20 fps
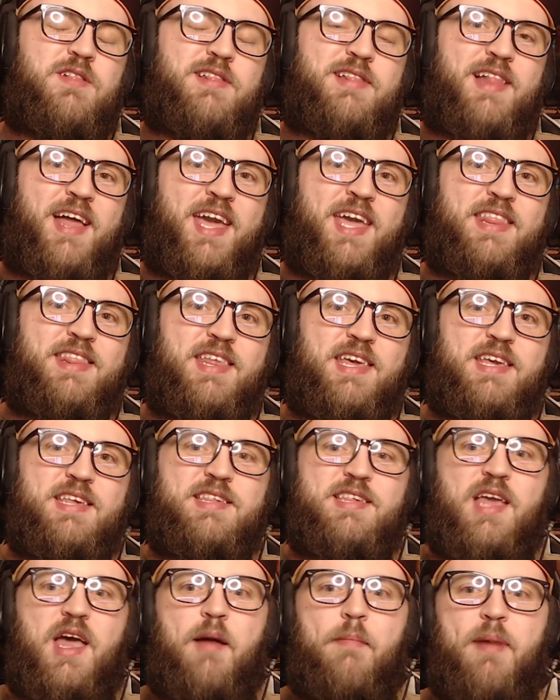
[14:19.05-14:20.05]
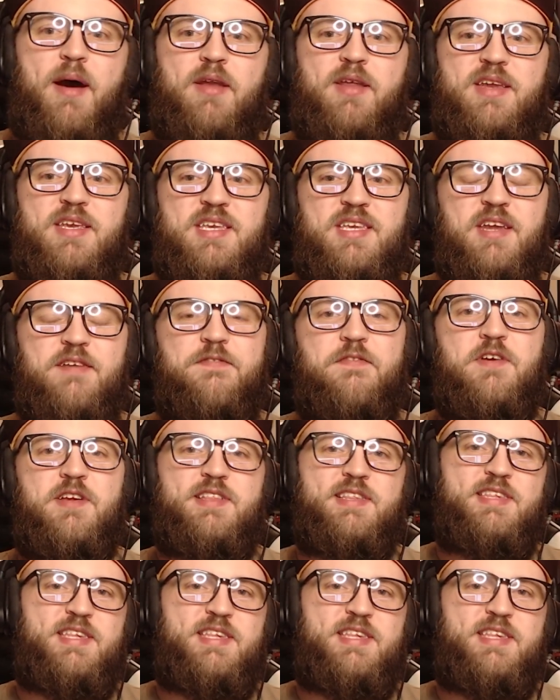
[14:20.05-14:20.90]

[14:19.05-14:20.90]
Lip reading: like this about a different